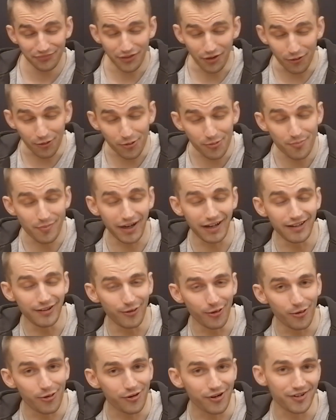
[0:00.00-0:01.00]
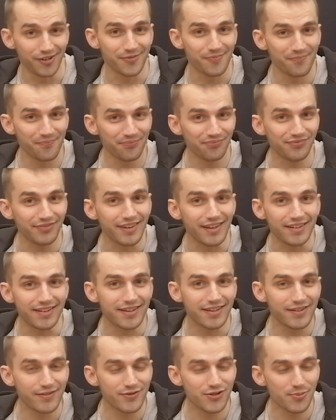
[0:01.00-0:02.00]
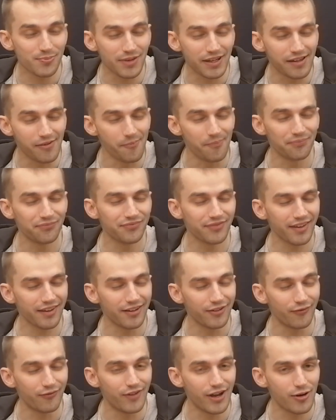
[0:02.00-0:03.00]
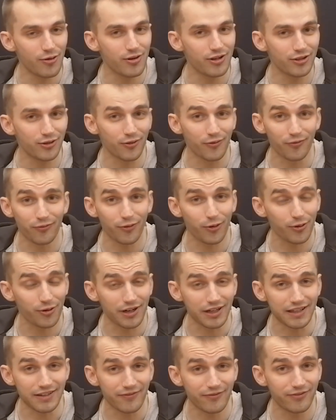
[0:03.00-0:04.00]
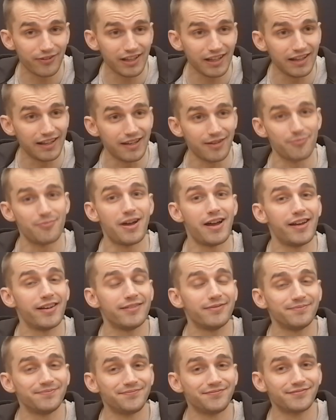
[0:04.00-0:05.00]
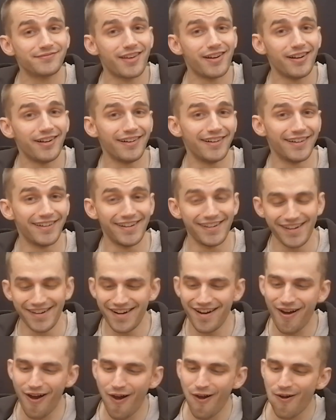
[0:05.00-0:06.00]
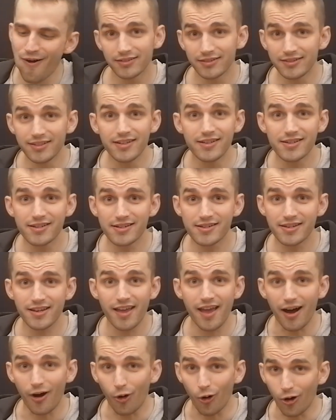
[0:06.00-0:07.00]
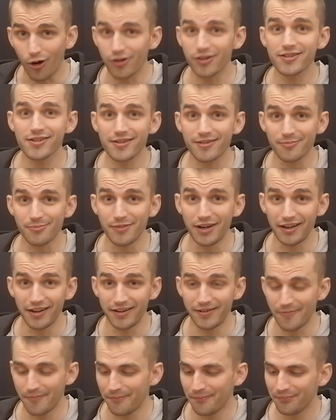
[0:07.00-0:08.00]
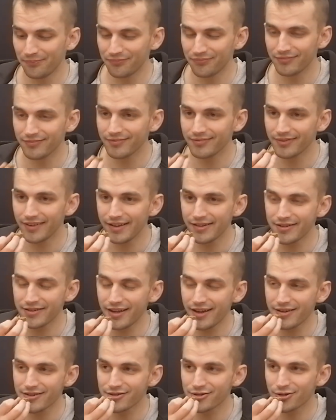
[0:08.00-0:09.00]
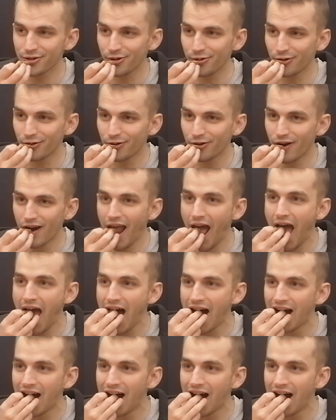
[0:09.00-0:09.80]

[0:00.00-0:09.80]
Oh my lord. That gives me a very euphoric feeling, man. This is awesome, man. That tastes so good.